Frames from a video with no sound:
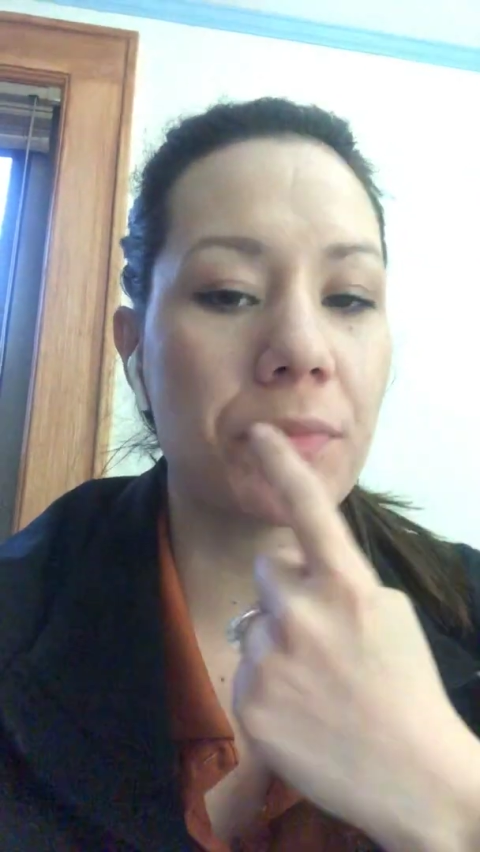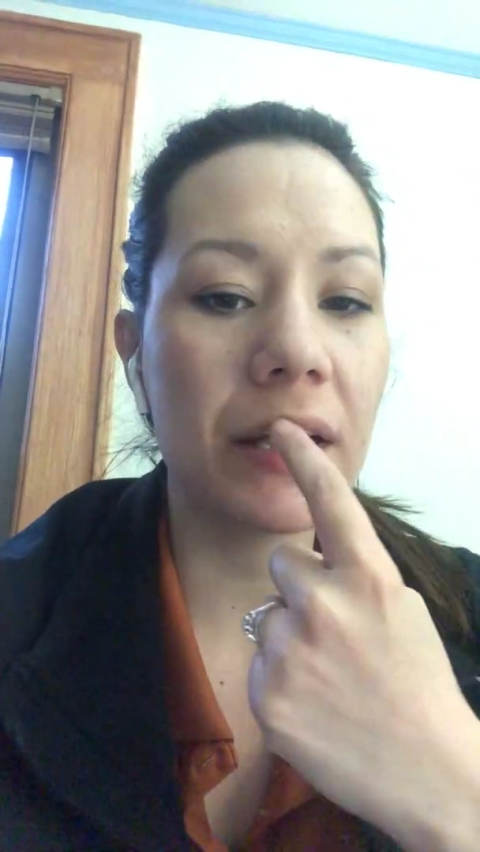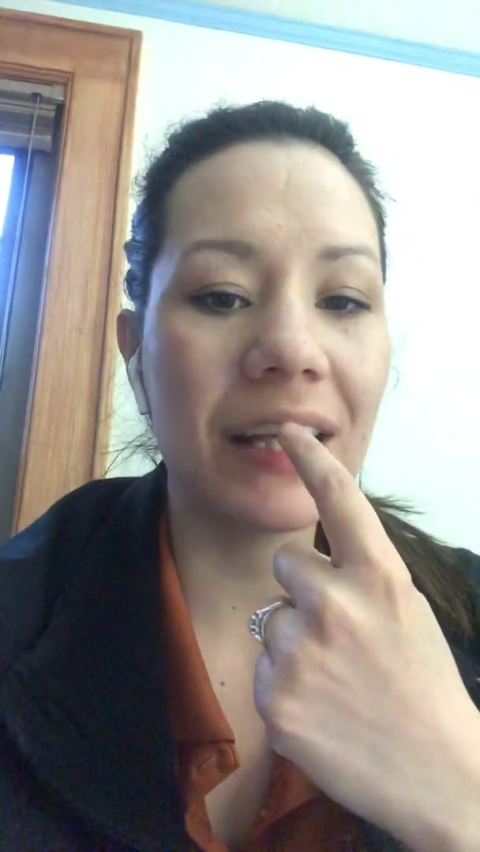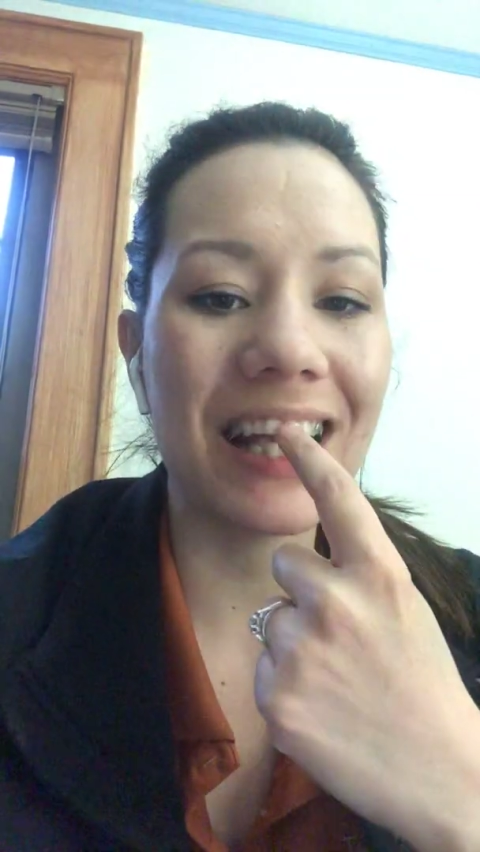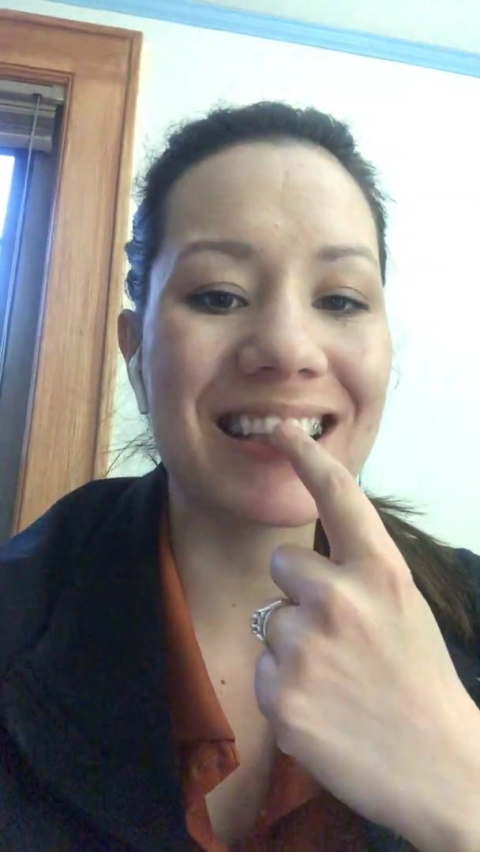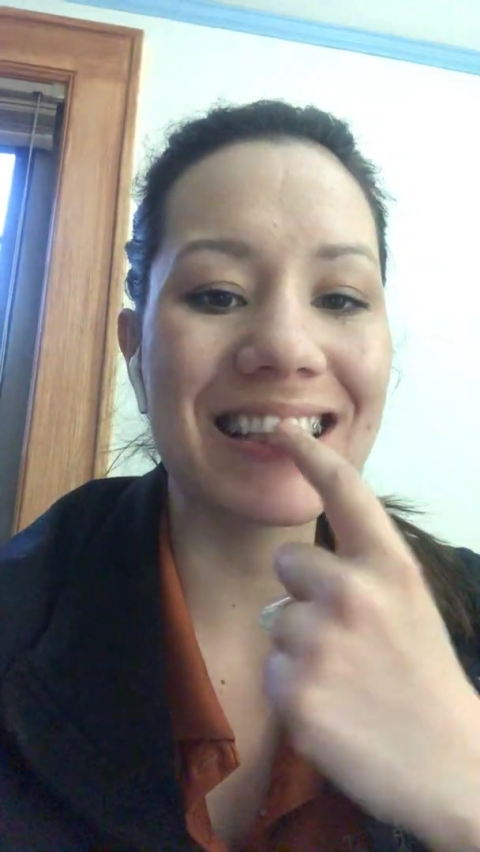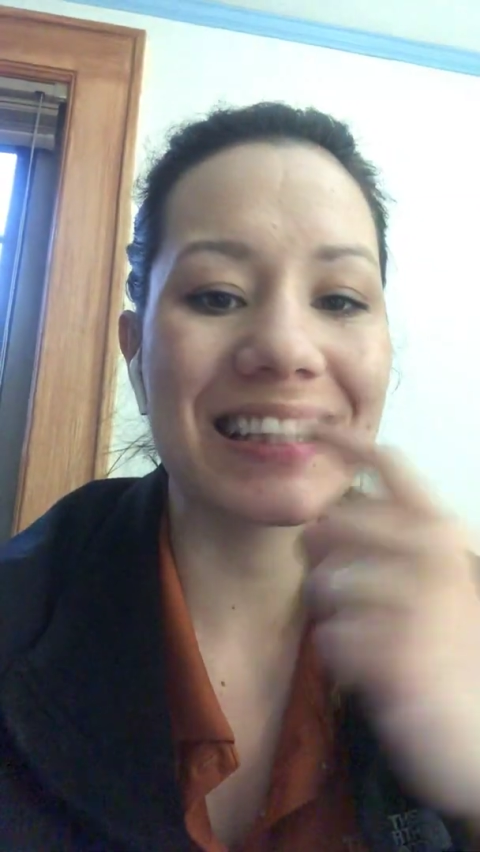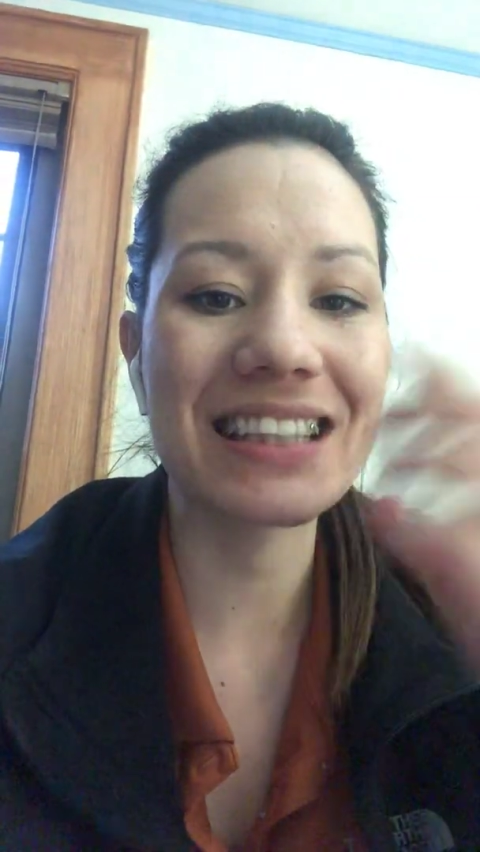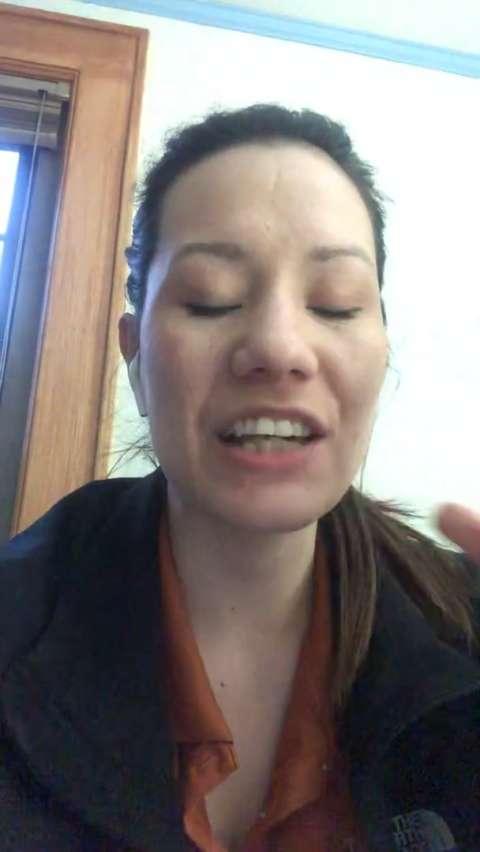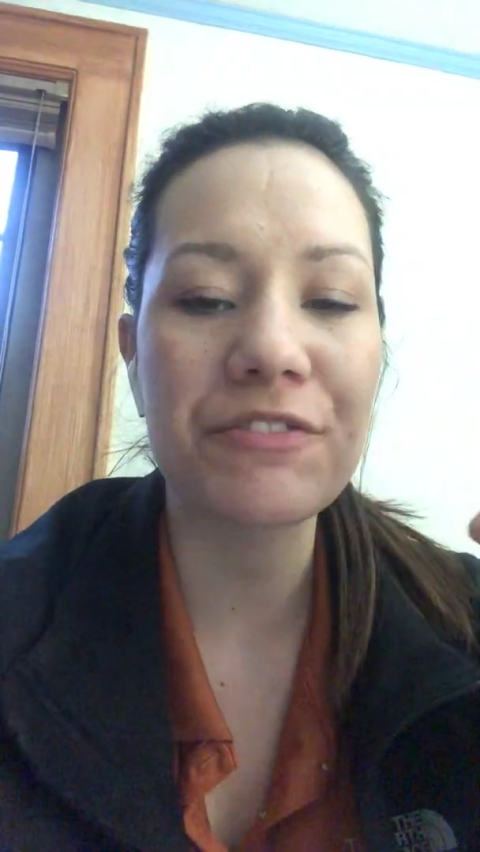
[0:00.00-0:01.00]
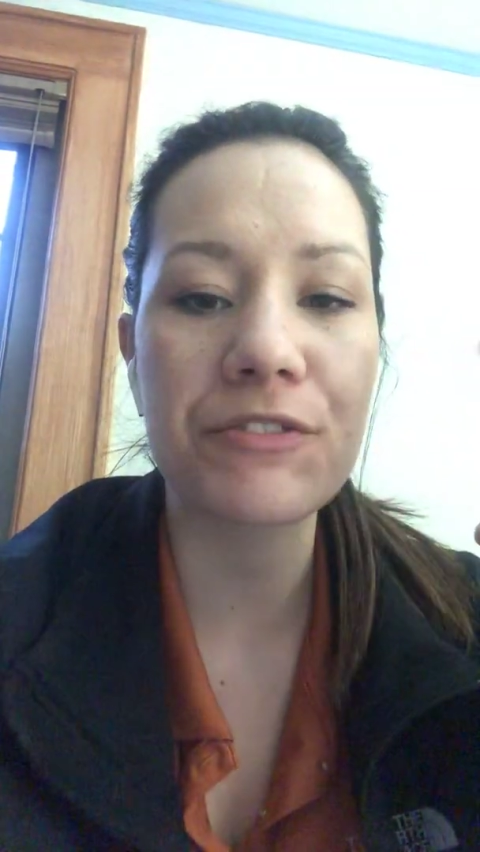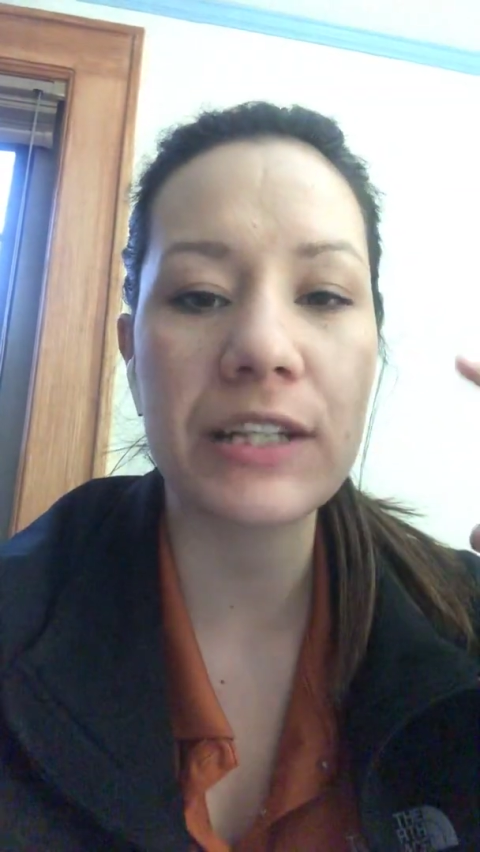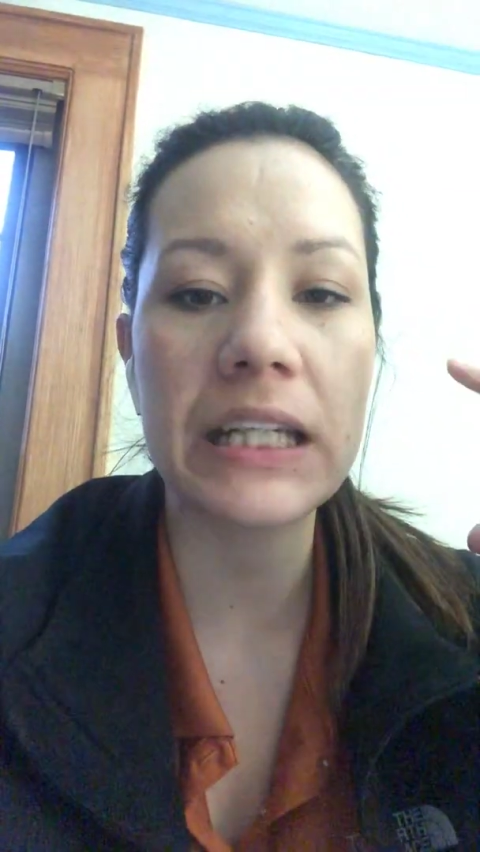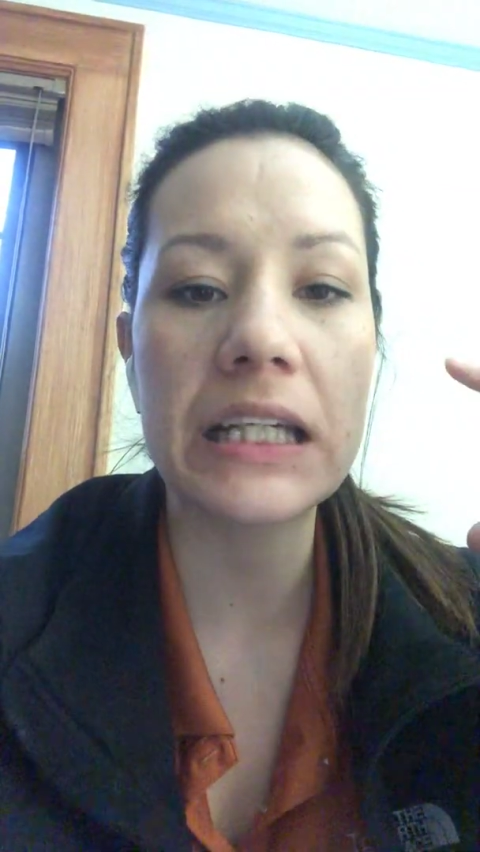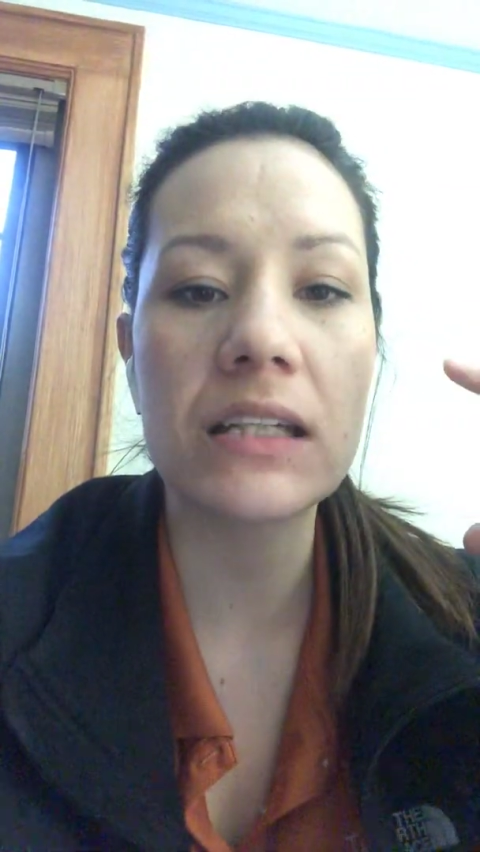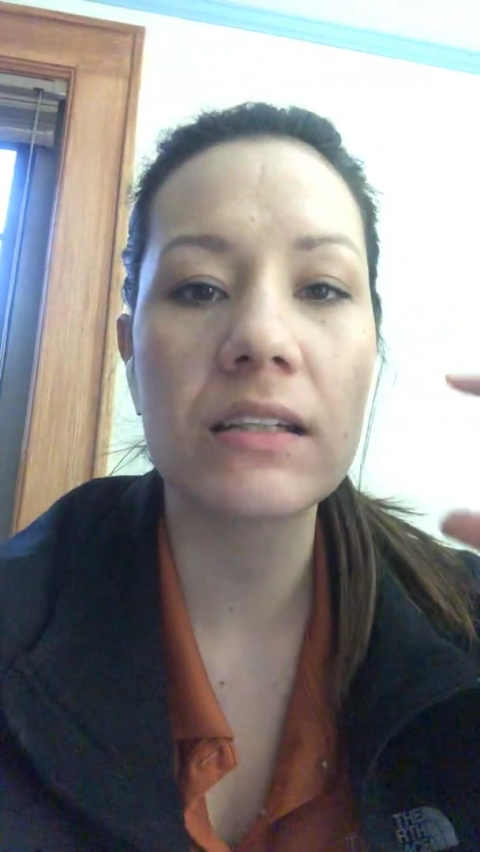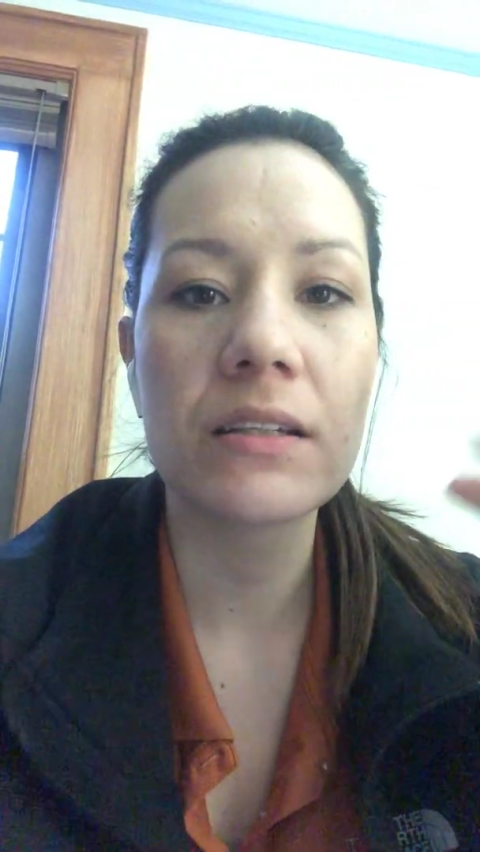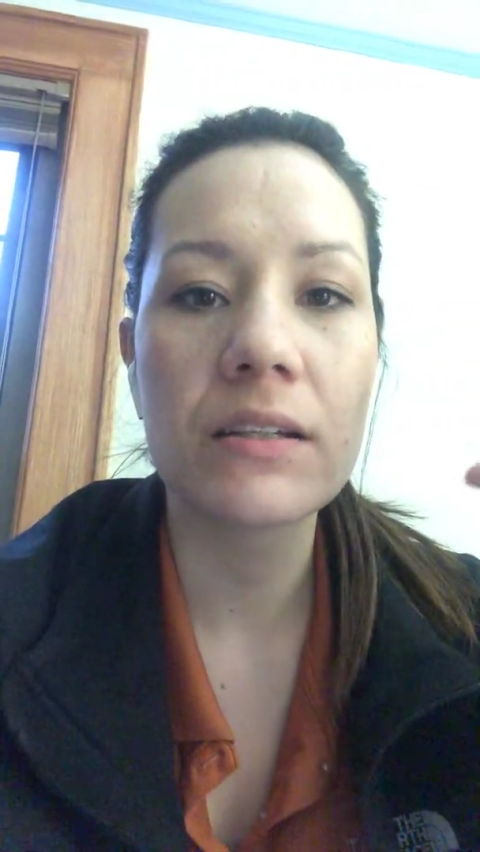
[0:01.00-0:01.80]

my elastics every